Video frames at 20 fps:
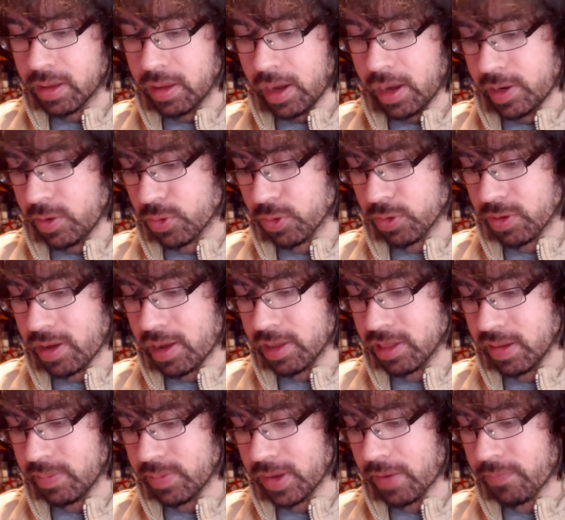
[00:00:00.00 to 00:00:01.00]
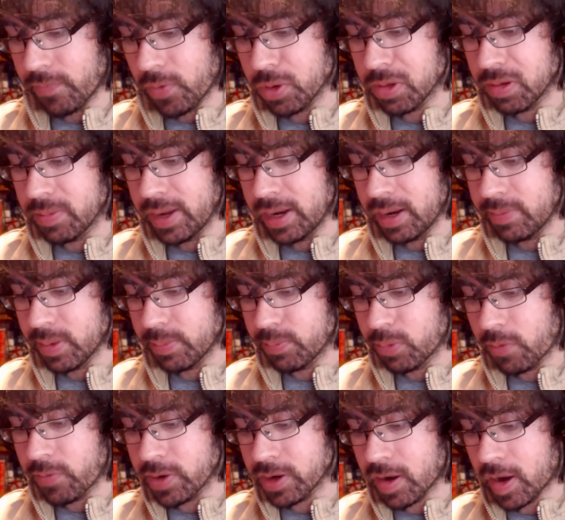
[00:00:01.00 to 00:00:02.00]
Initial concept. At first we made him the
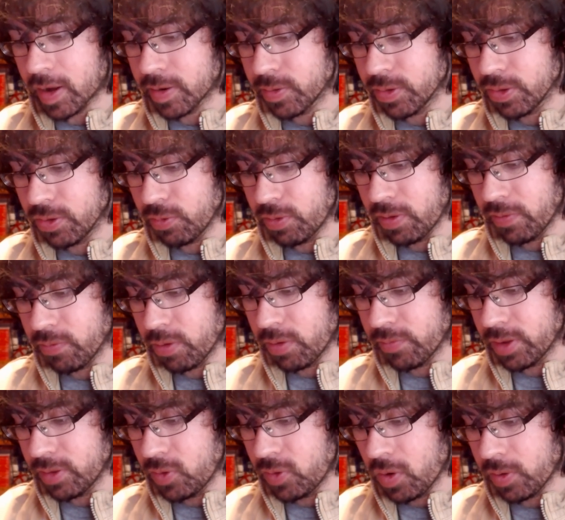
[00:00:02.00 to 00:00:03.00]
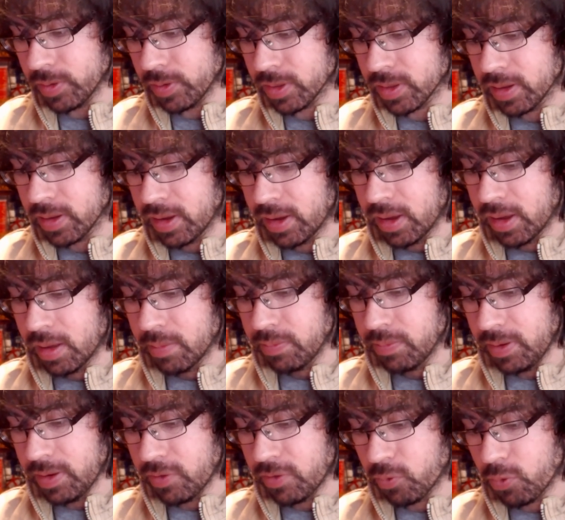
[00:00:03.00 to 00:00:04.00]
perfect honors student in front of adults
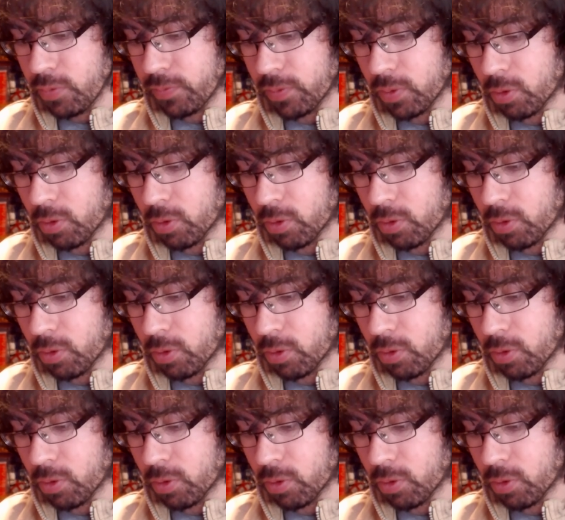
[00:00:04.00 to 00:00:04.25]
but in truth a